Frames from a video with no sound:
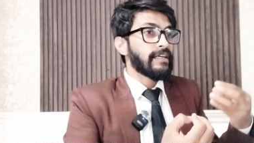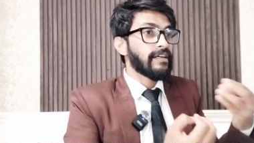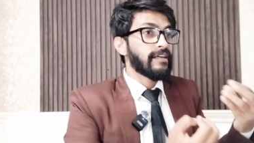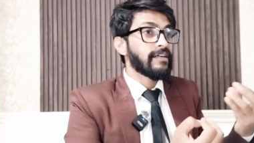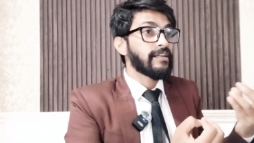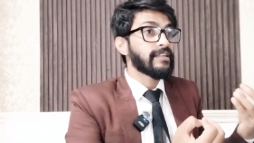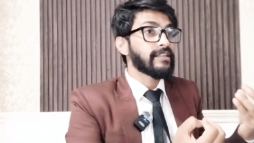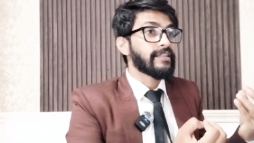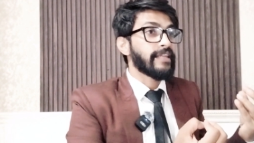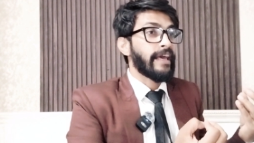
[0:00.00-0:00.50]

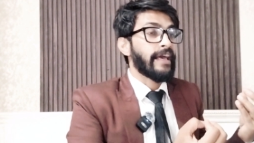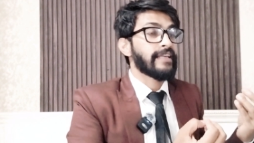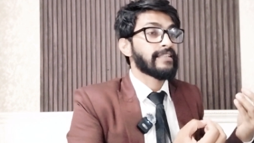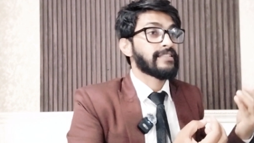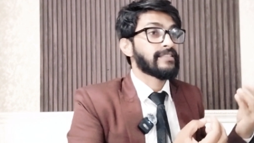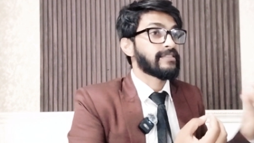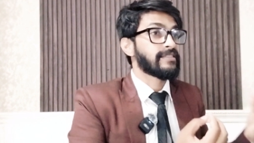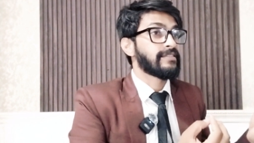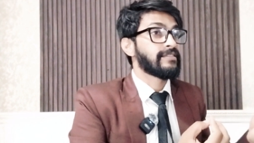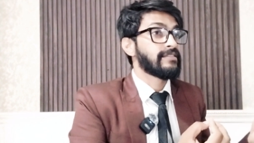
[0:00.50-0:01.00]
Earth
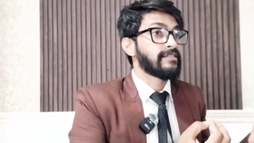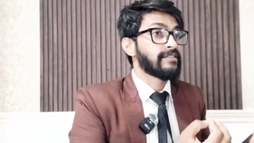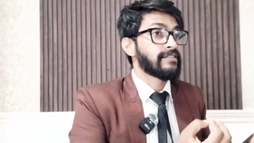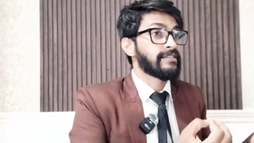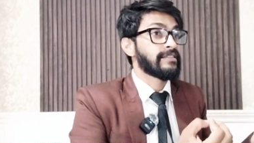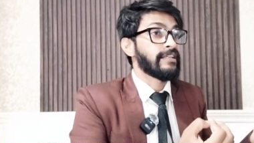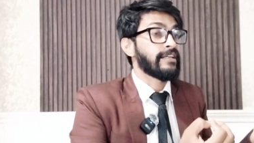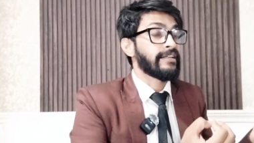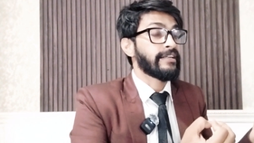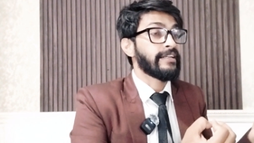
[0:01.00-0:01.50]
has
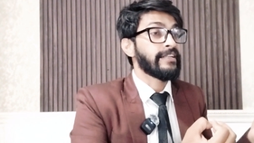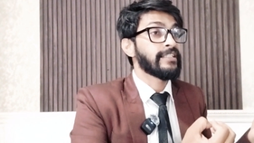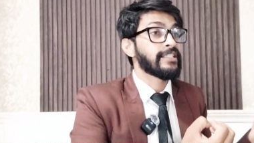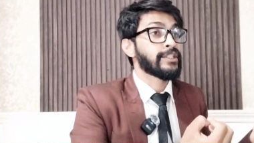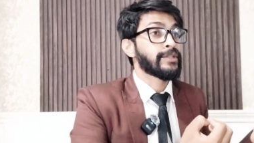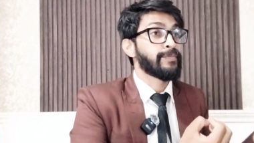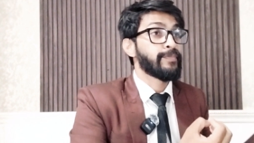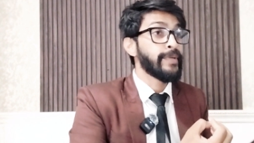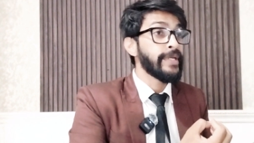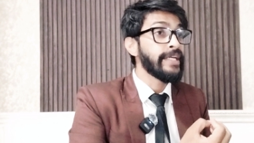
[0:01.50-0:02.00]
certain
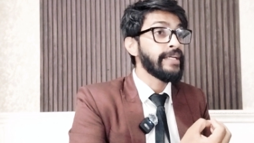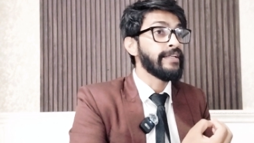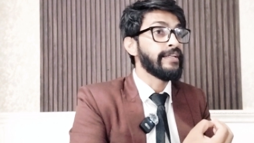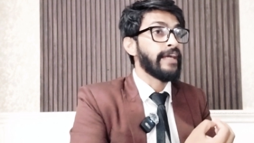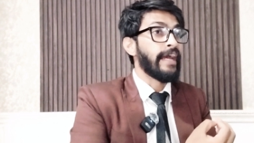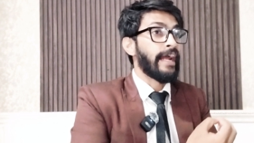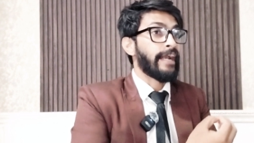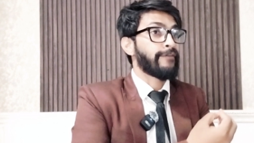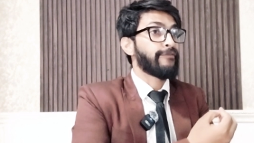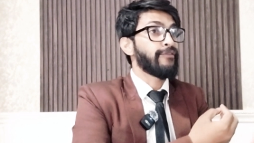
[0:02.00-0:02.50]
speed
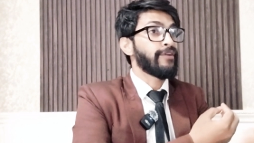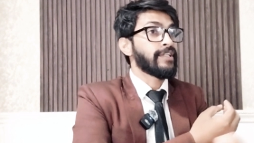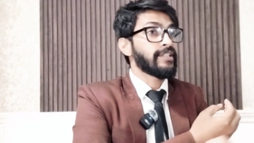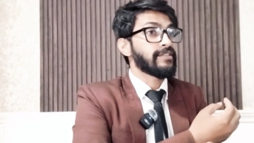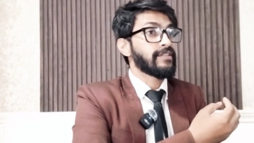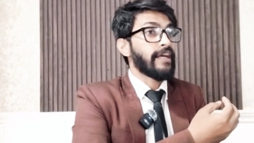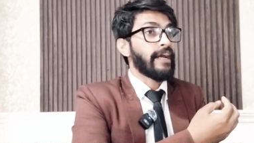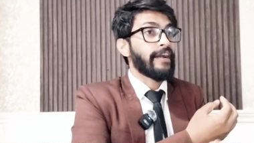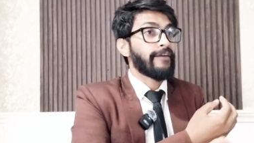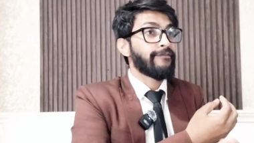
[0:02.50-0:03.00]
at
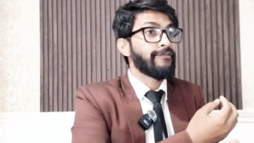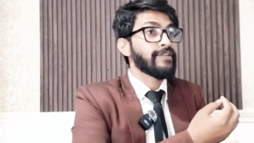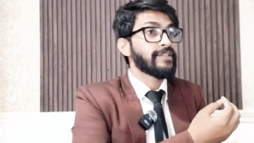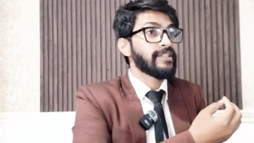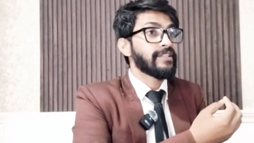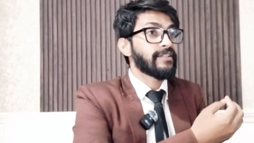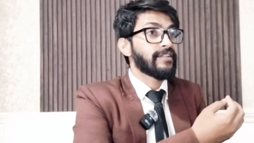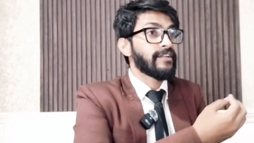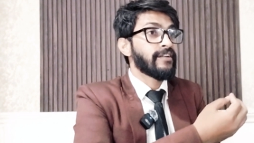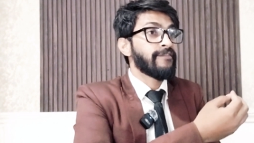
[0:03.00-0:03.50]
which
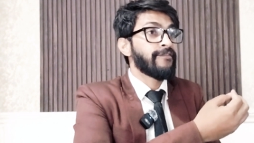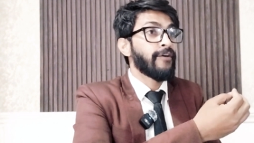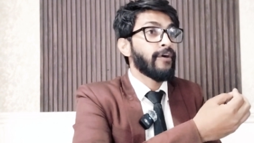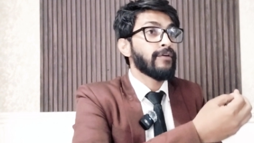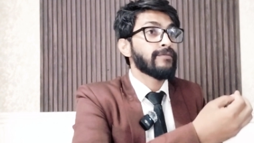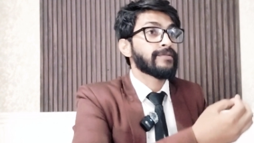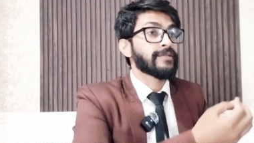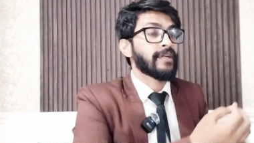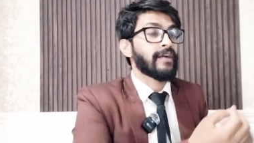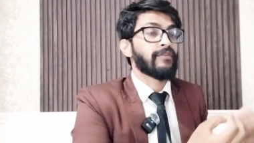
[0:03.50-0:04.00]
it
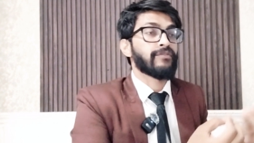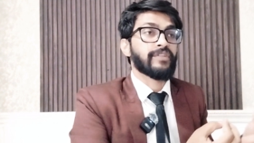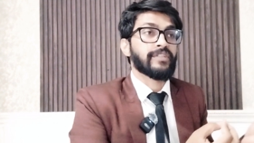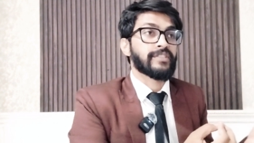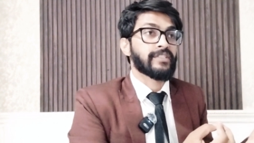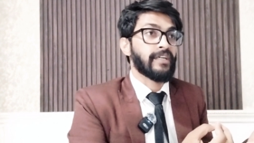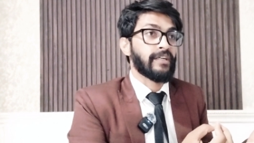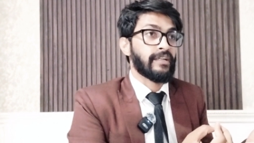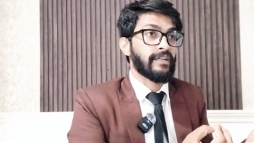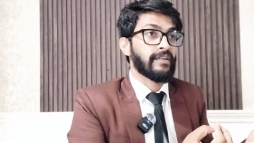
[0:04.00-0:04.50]
revolves around the
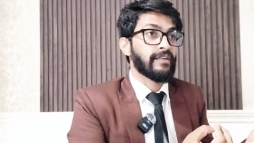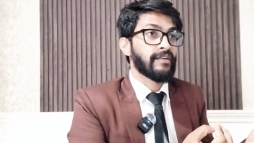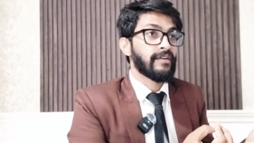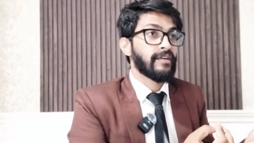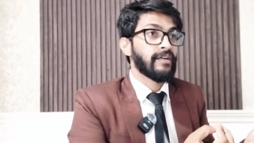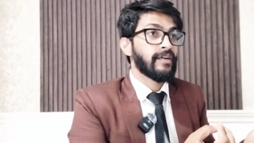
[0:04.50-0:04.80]
sun.